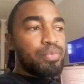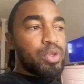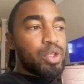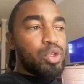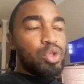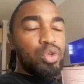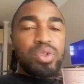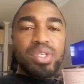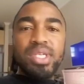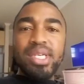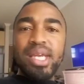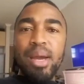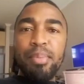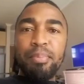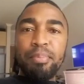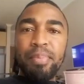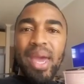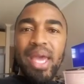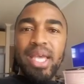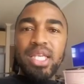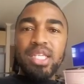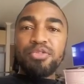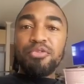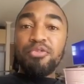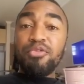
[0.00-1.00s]
using a
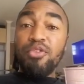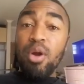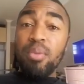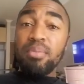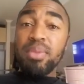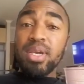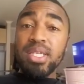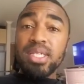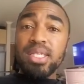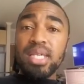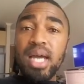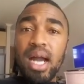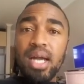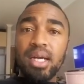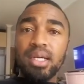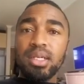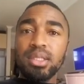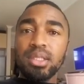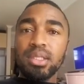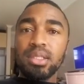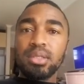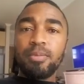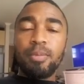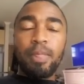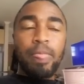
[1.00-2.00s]
base from his
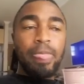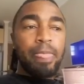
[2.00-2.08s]
uncle.